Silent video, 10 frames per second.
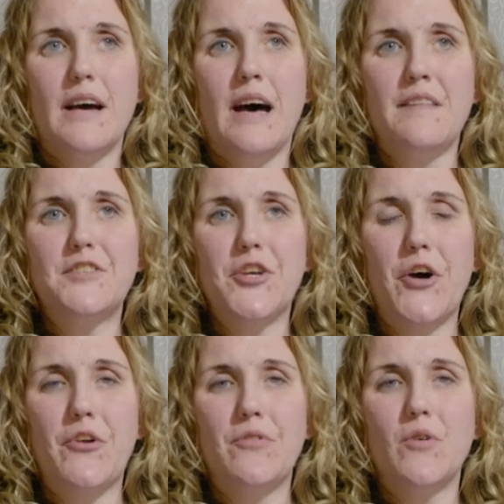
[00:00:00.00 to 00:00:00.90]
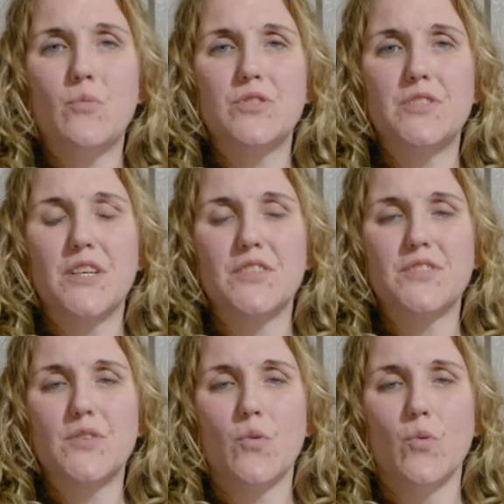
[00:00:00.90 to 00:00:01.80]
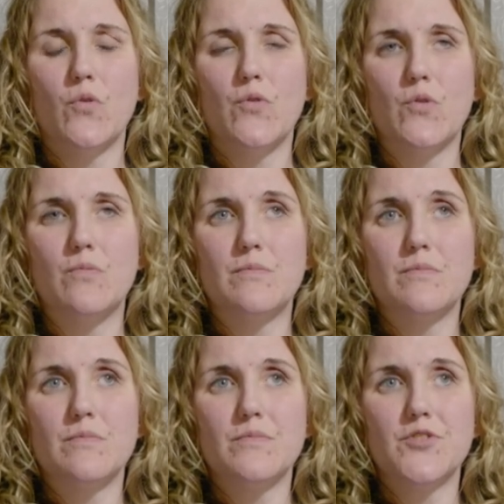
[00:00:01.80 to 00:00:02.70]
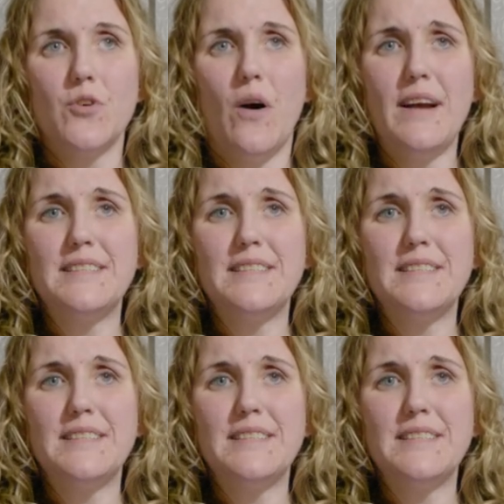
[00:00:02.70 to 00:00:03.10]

And the tone was just awful. So I